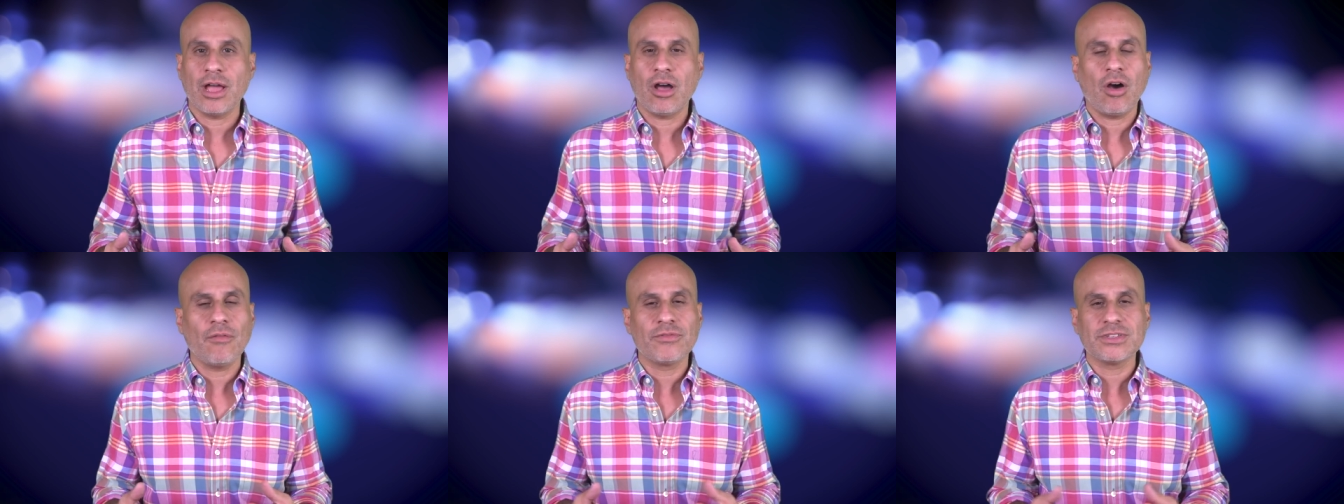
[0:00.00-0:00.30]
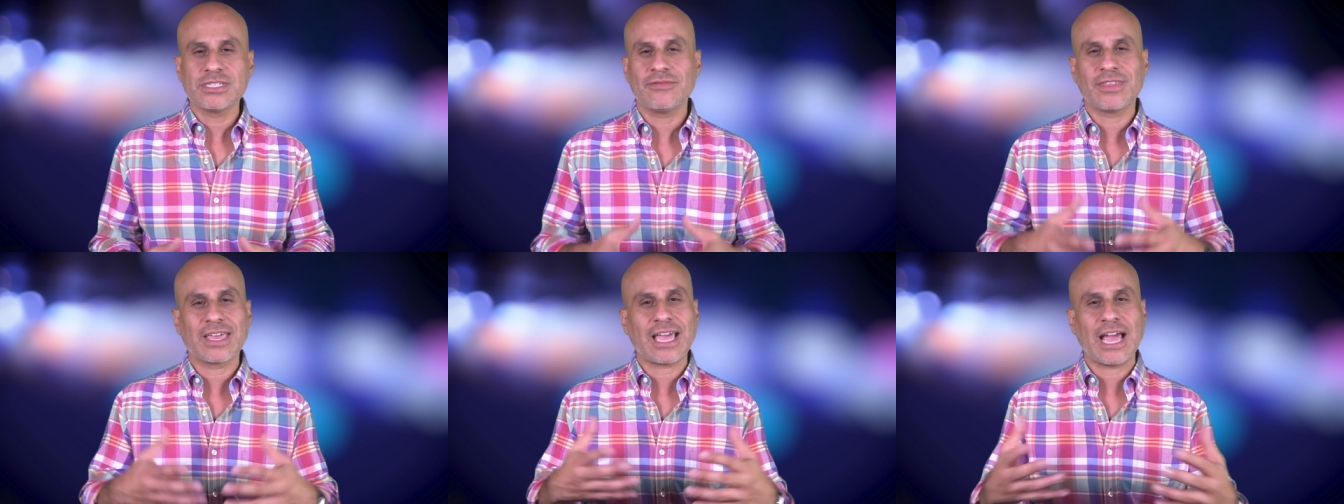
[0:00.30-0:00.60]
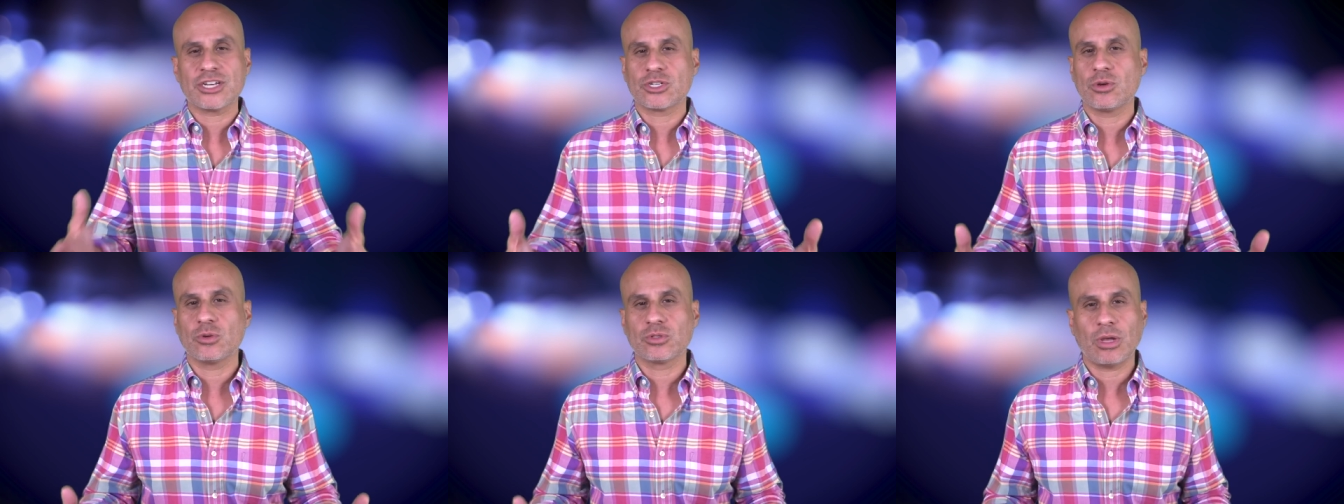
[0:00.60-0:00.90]
obviously if the
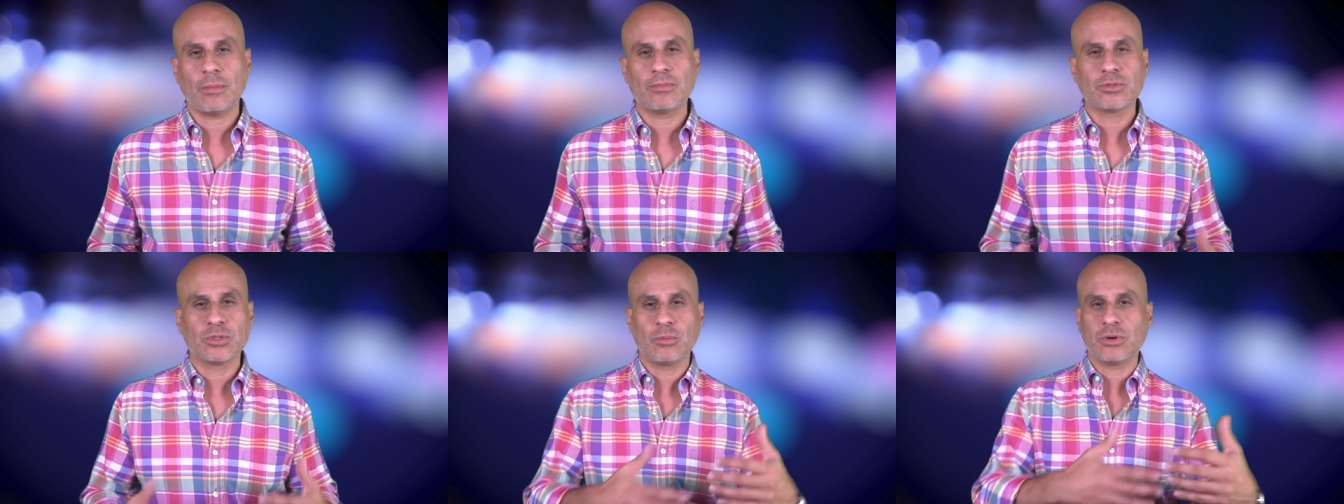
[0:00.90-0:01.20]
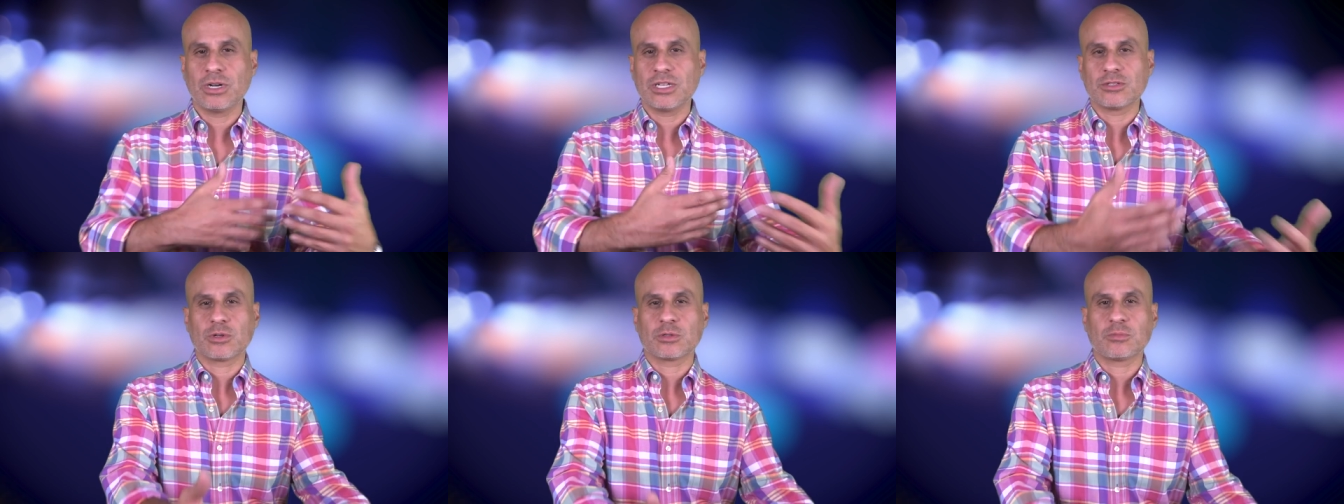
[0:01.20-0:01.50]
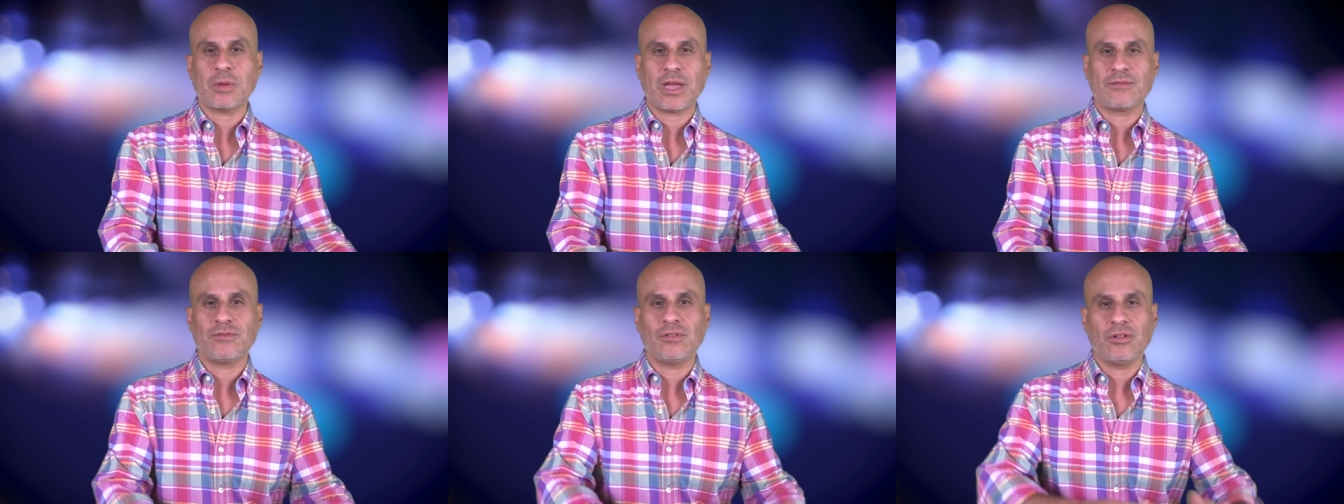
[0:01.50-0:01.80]
guy shows up super
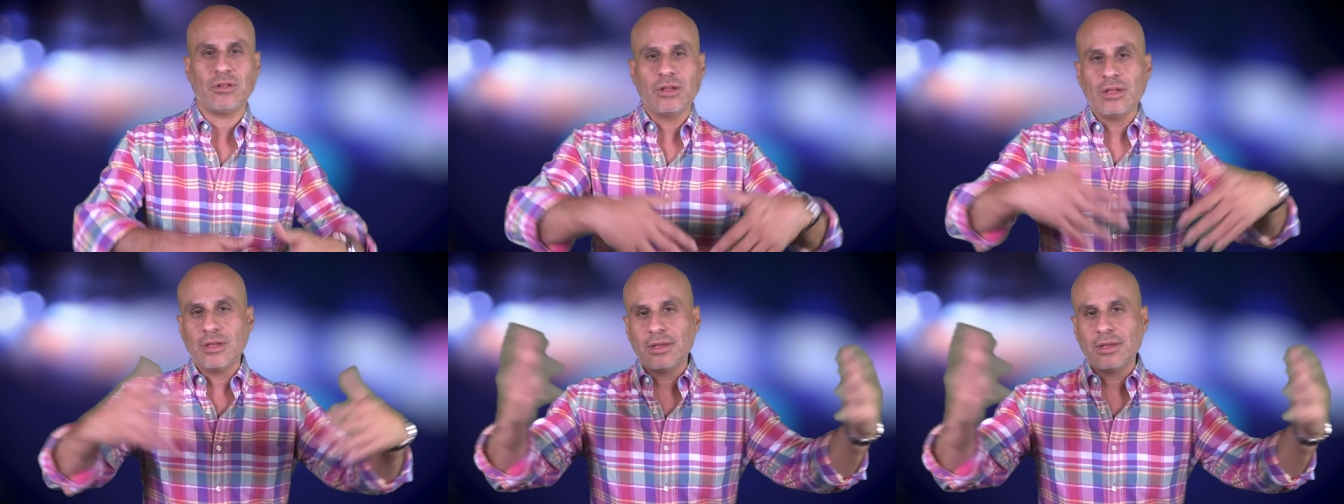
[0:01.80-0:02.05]
disrespectful,